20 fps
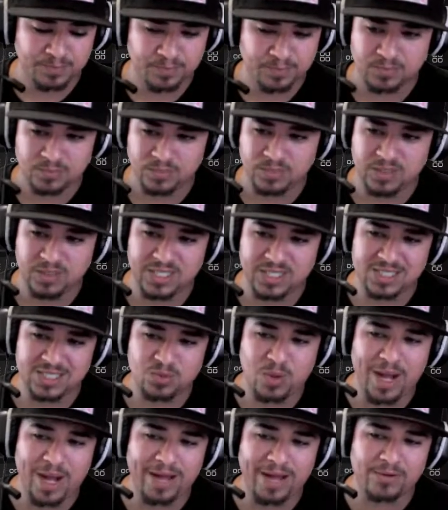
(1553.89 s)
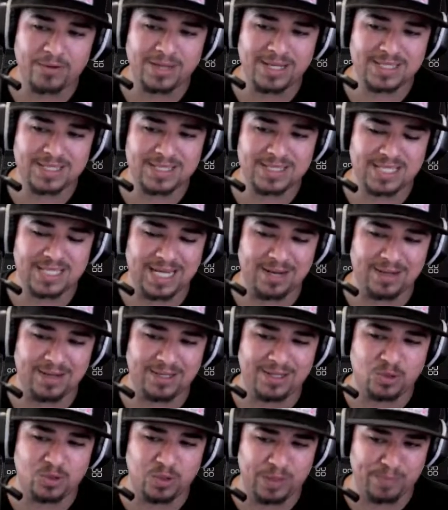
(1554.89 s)
this is why I don't necessarily
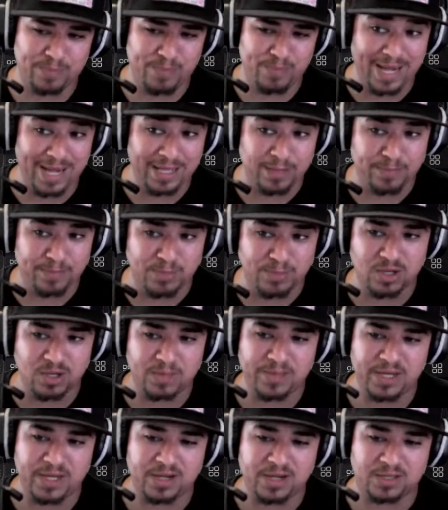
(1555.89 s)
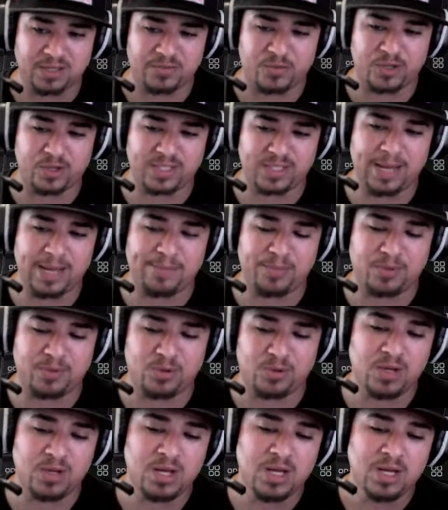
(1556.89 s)
do it by the book, because, for example,
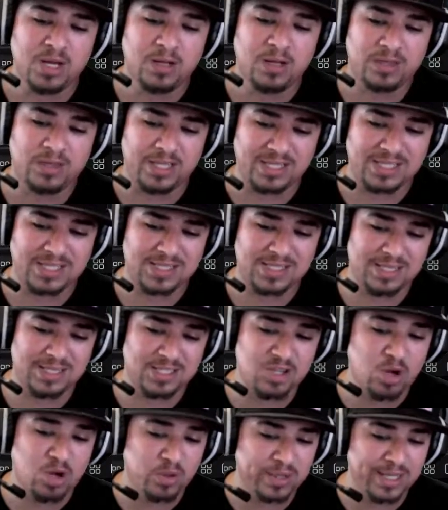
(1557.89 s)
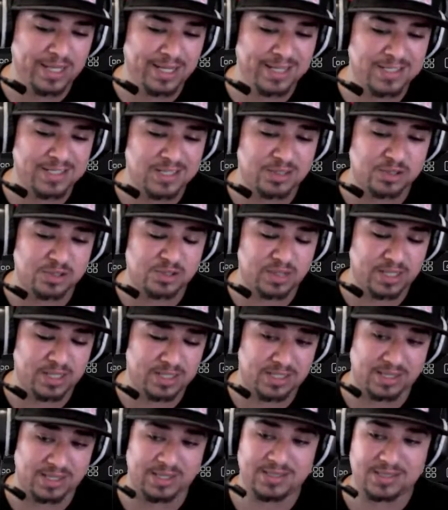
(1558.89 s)
this whole thing is a
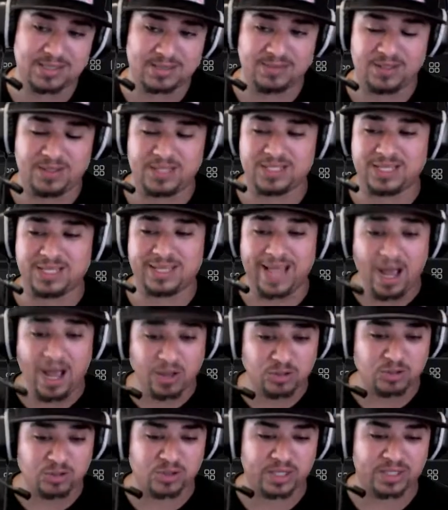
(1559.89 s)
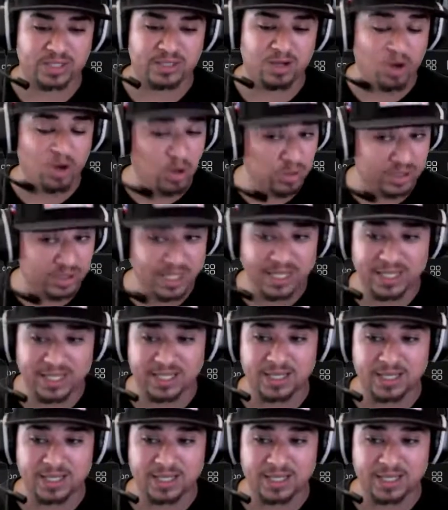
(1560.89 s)
downtrend, the whole thing.